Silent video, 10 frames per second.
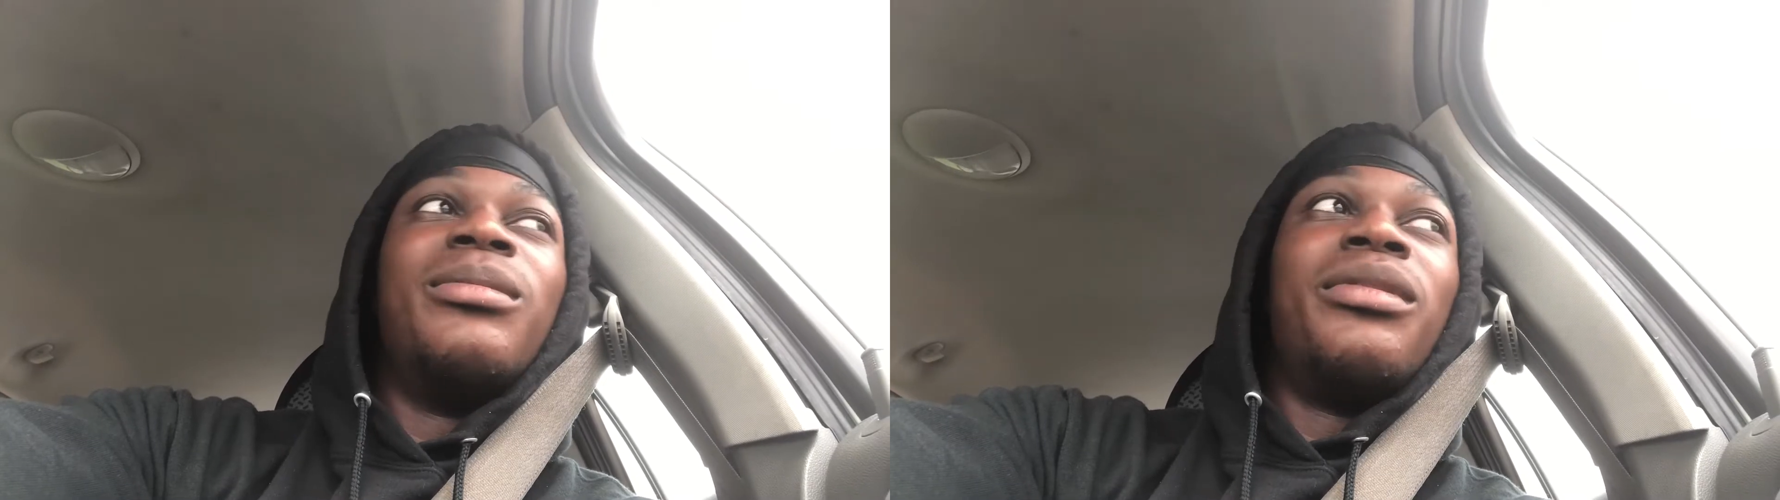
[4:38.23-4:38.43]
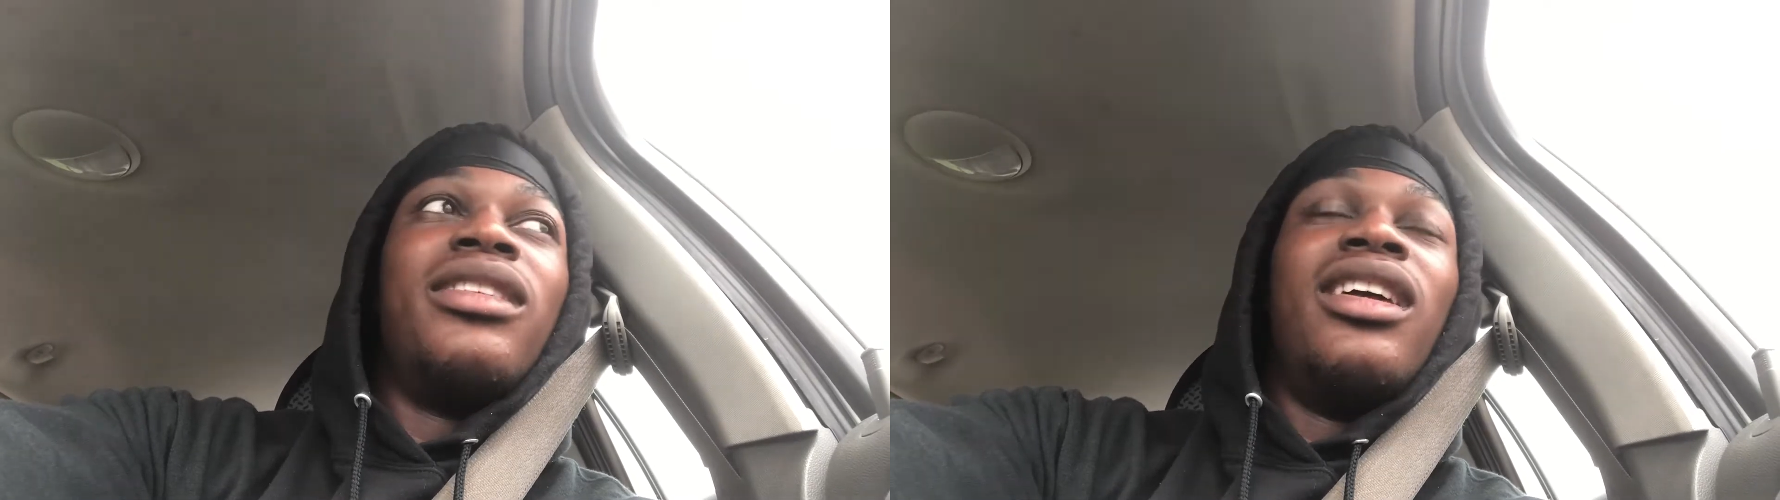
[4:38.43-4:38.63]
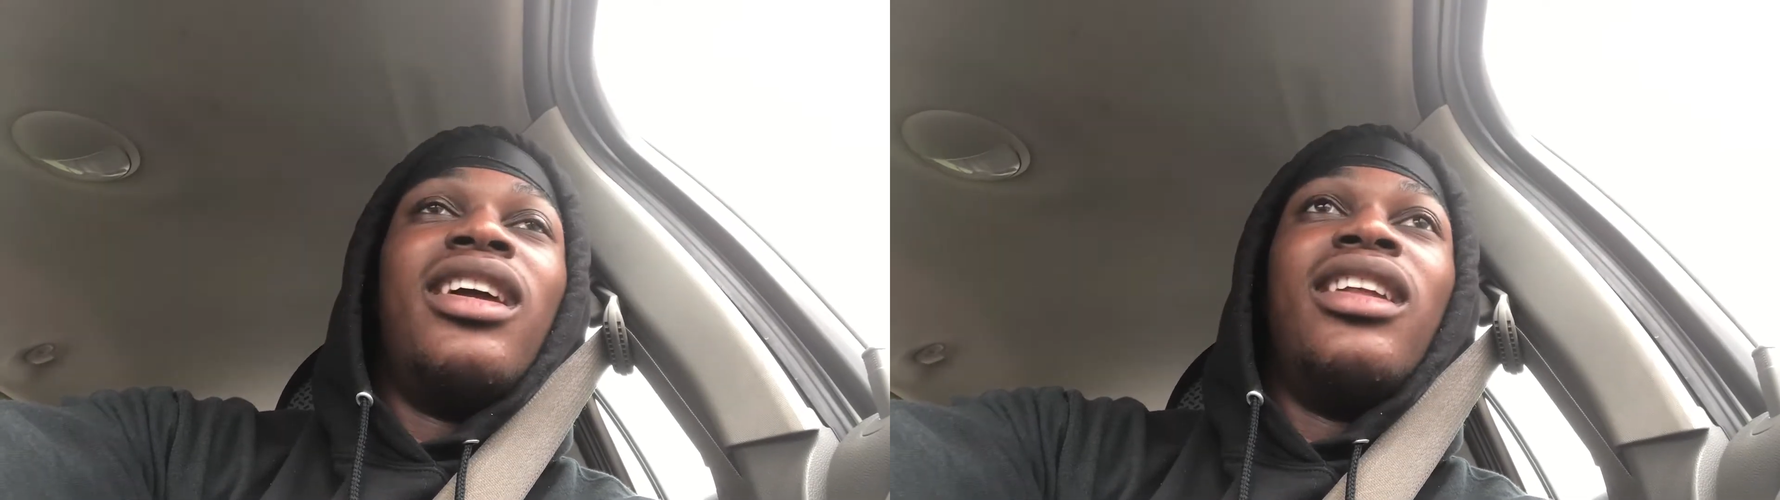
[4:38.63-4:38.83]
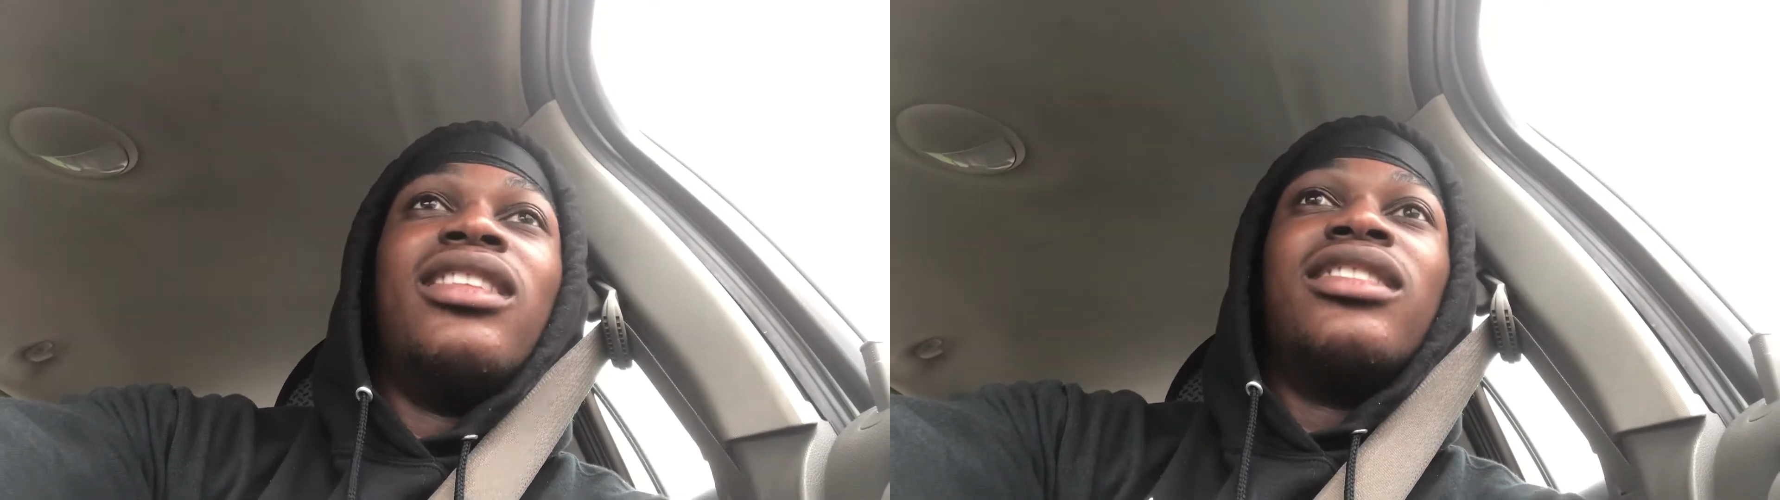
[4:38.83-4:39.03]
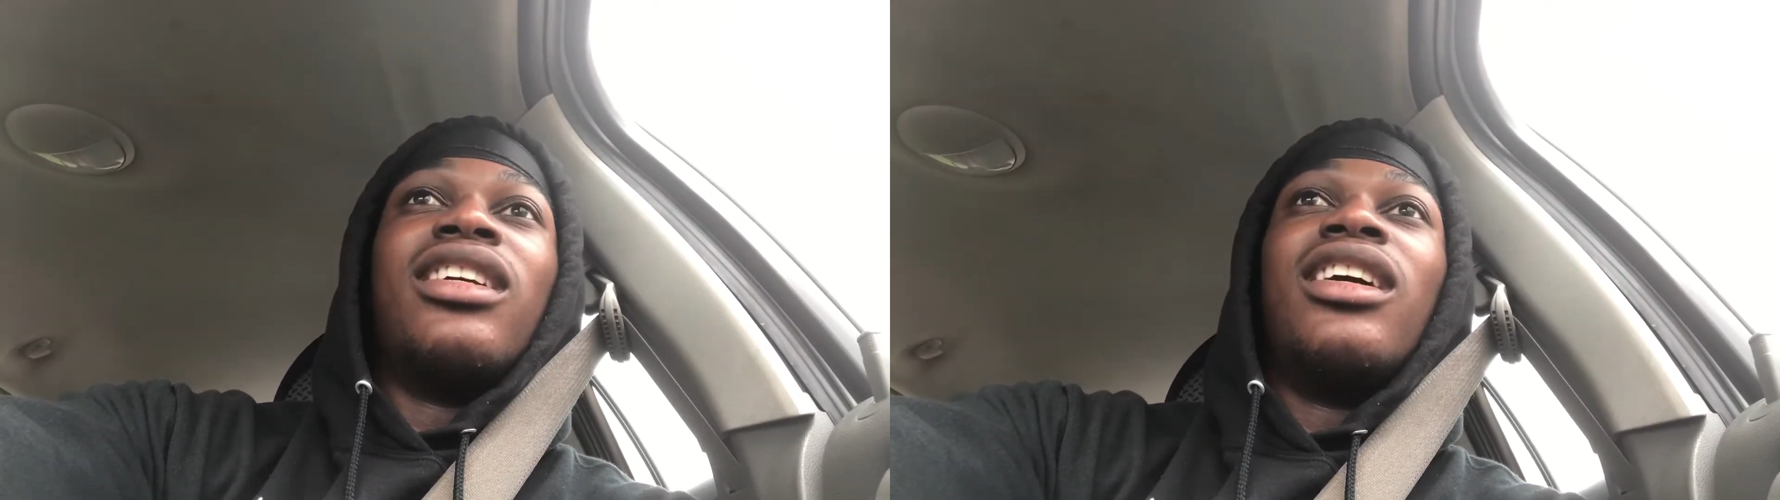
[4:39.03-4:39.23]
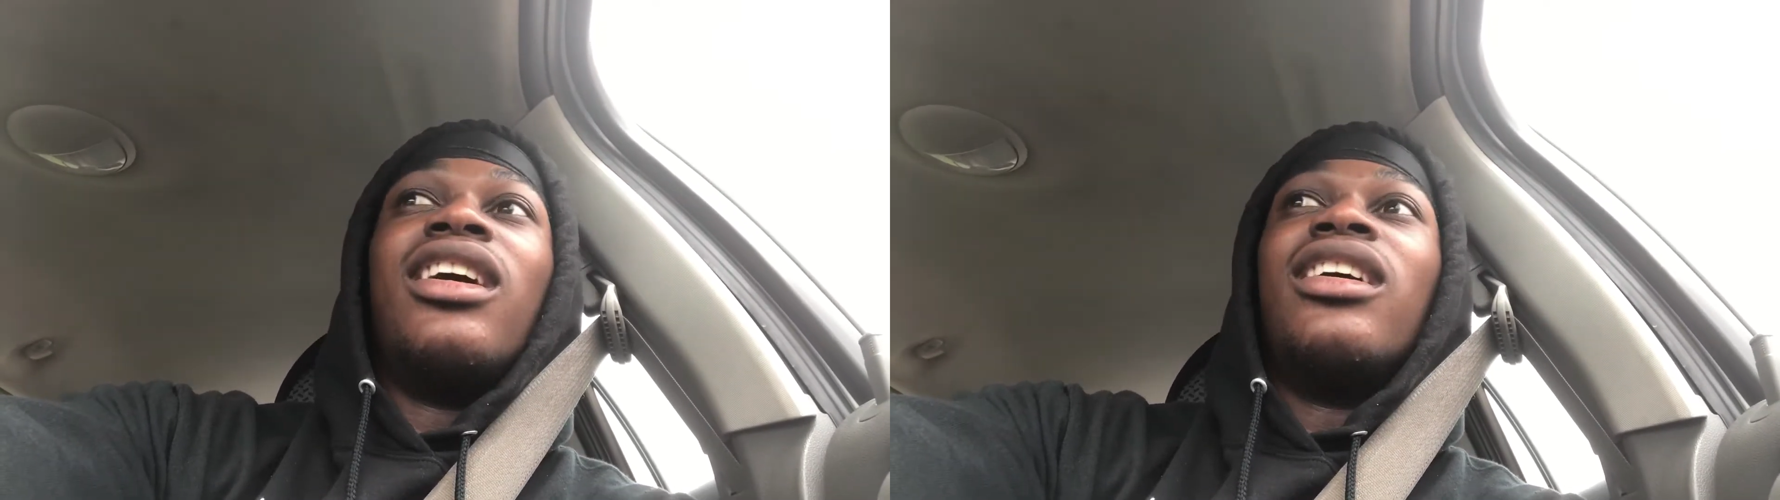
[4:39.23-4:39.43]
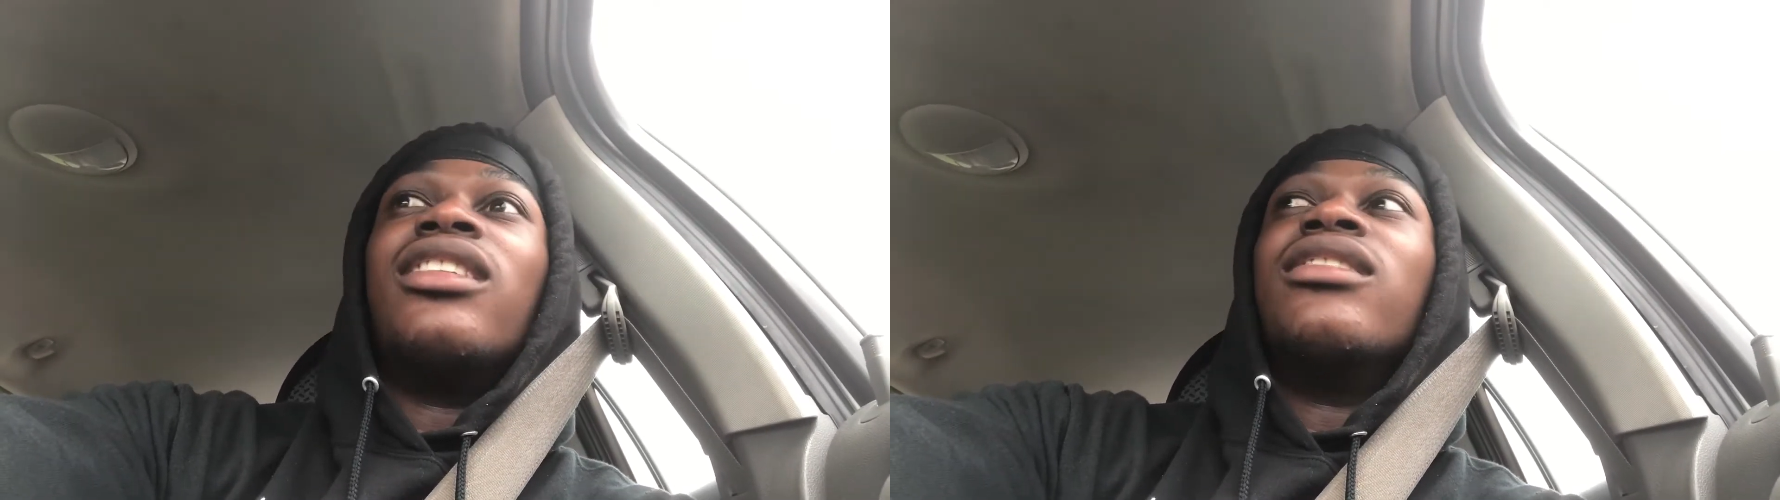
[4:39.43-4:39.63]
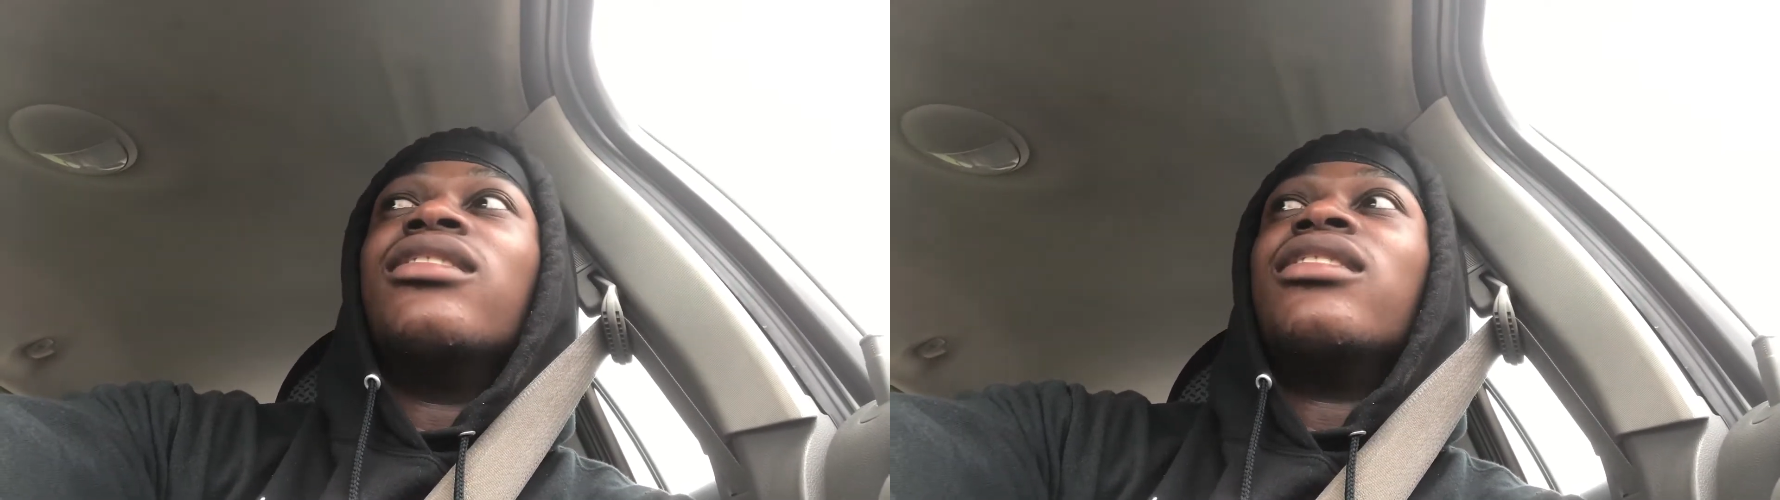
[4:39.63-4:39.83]
playing in
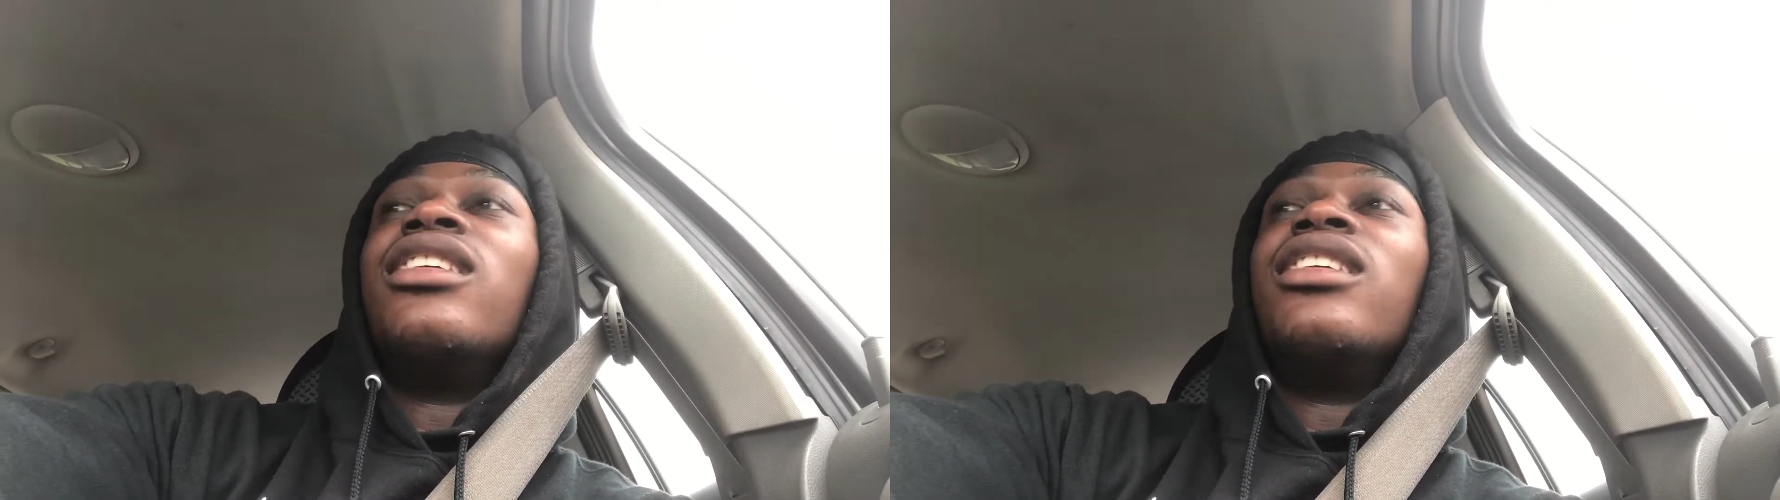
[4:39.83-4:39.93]
Chicago,